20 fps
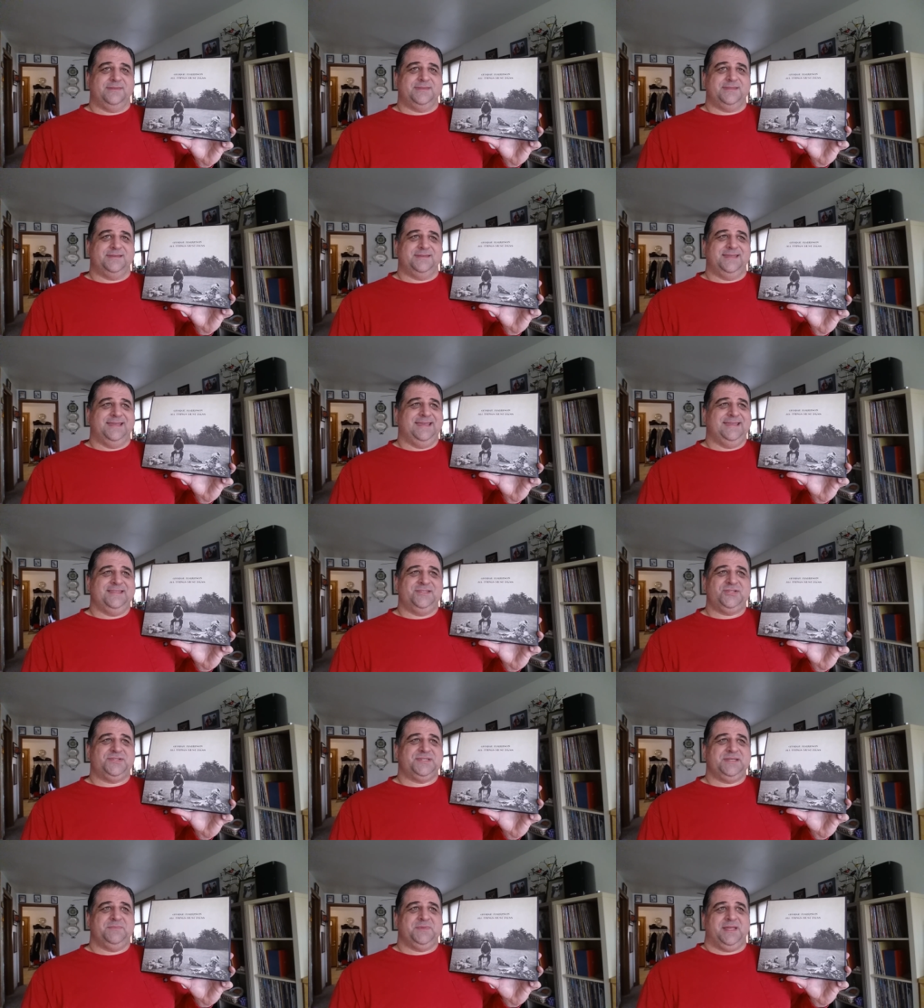to, it
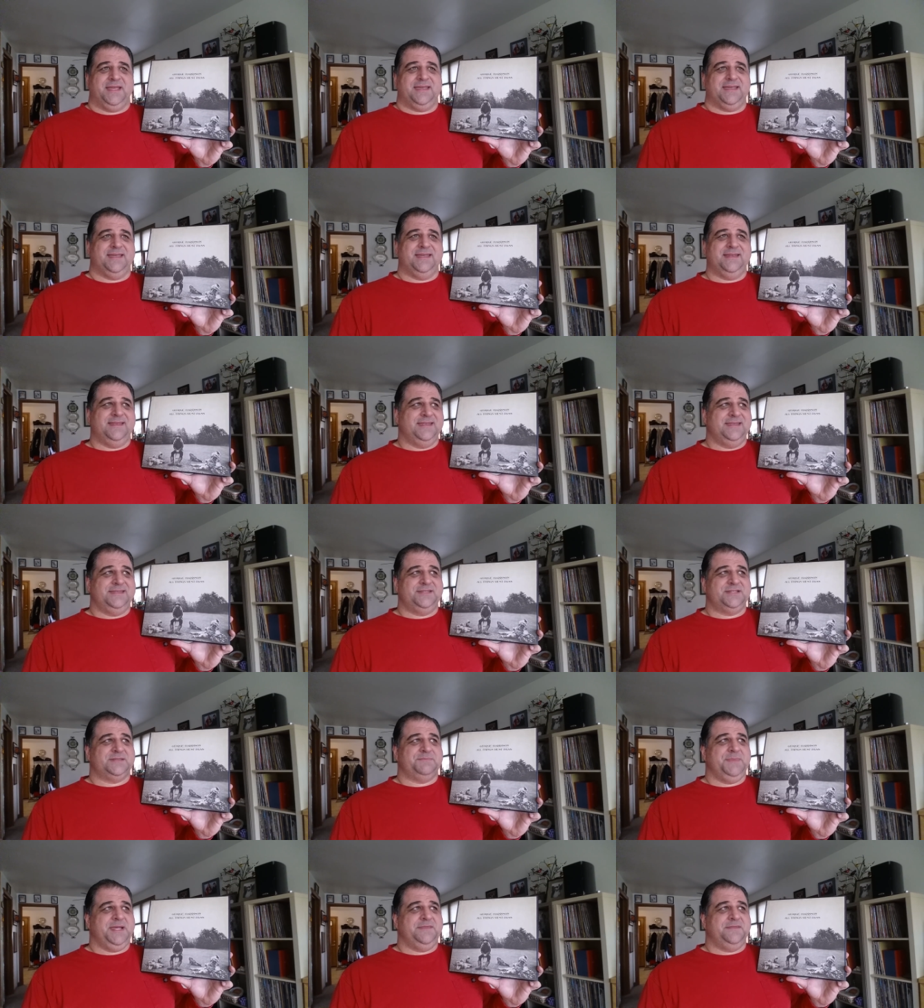just seemed like it, it
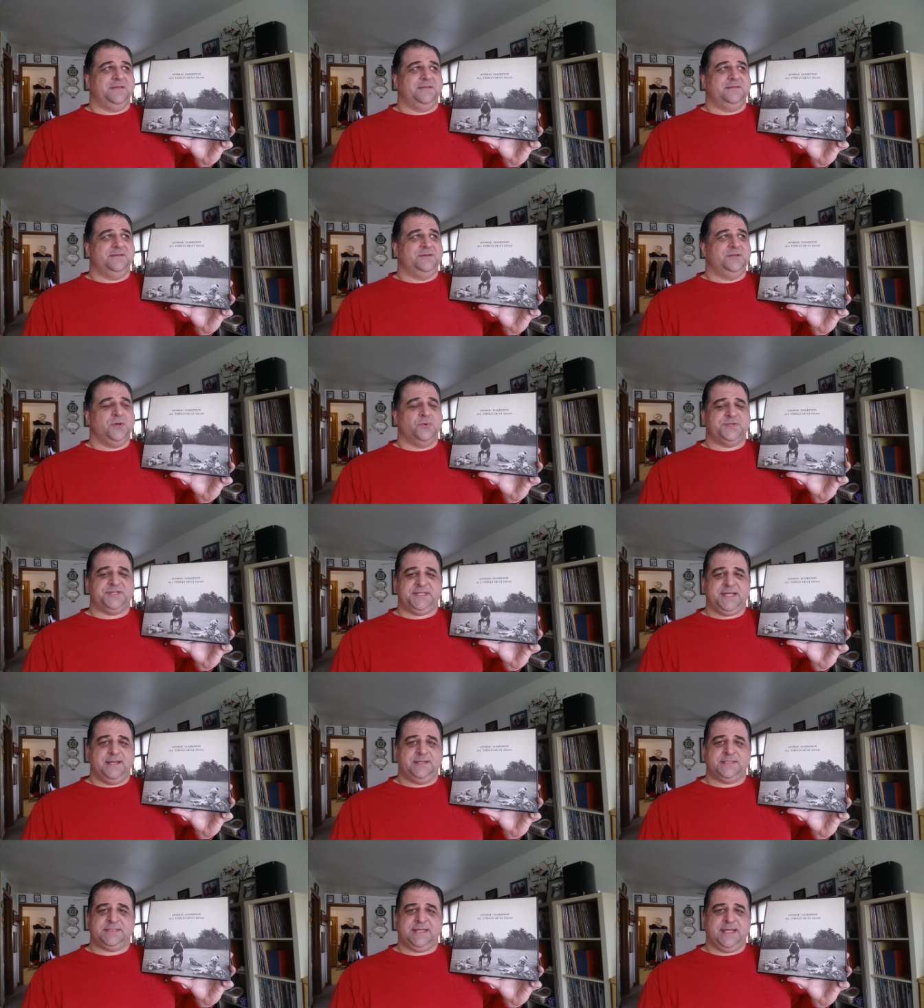just made the no
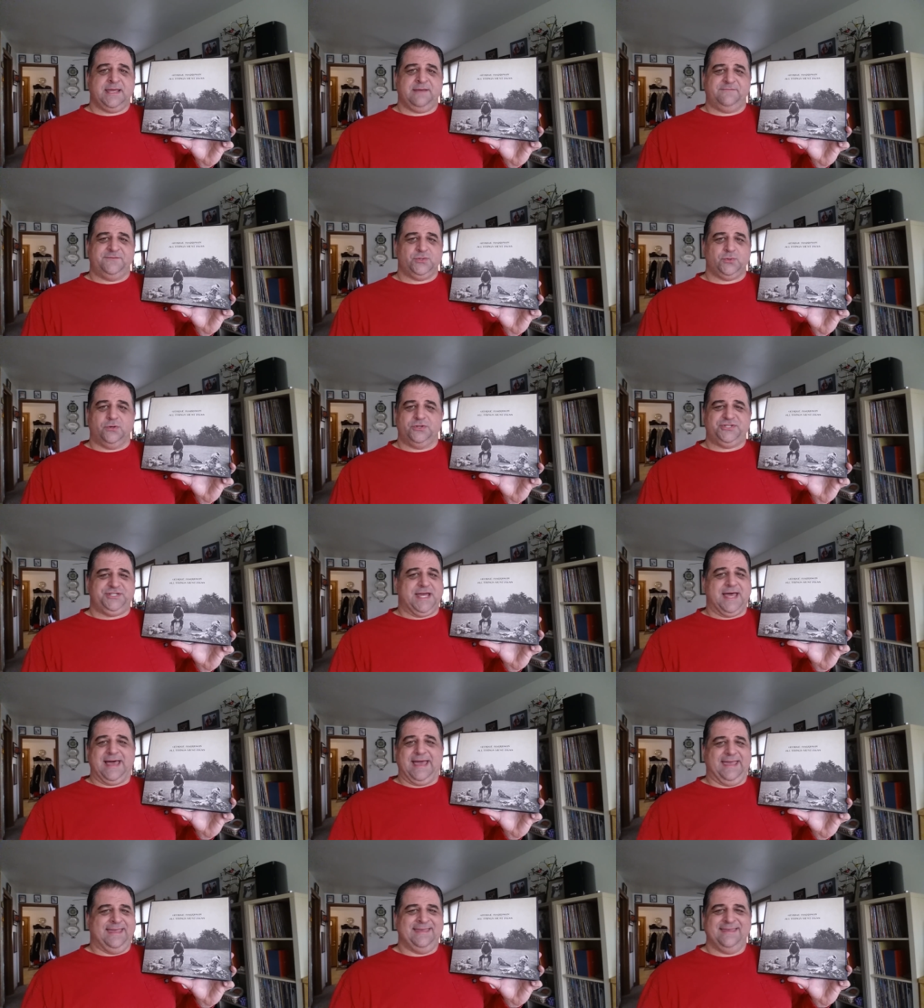sense to have George
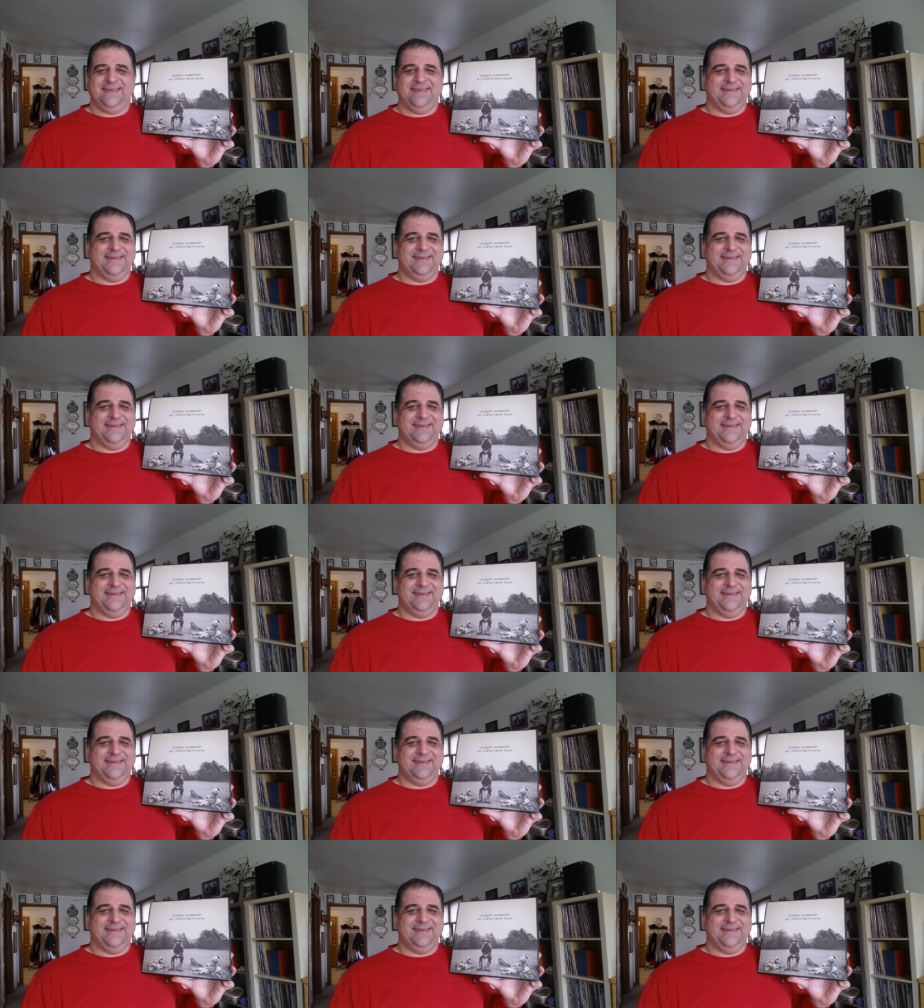die.